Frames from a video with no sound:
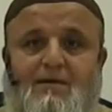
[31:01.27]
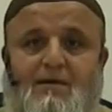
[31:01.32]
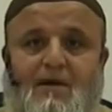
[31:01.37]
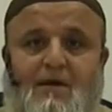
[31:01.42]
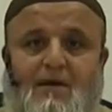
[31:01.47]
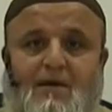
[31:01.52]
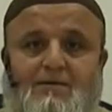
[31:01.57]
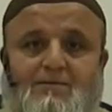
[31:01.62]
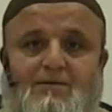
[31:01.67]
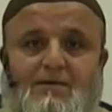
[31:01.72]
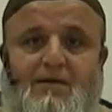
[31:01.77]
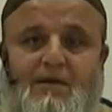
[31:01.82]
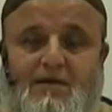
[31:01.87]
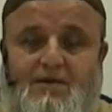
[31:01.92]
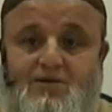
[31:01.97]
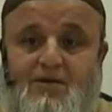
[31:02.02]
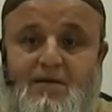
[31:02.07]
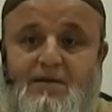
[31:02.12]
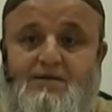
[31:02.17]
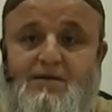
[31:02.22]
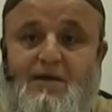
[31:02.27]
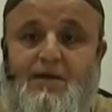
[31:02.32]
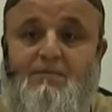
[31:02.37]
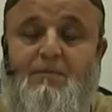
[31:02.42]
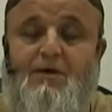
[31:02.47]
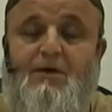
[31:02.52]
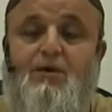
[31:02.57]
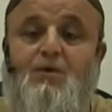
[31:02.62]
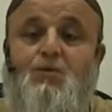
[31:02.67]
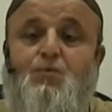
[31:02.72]
and until Isha time.
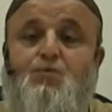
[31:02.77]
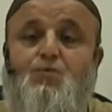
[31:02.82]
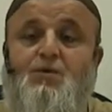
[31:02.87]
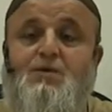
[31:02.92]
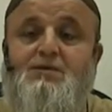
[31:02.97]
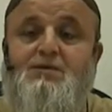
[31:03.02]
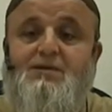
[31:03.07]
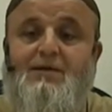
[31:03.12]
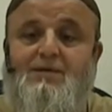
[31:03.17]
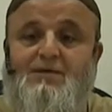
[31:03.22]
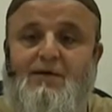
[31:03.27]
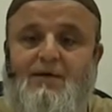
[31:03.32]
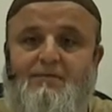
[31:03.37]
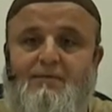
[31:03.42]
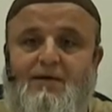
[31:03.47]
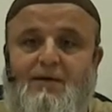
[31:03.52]
What is our time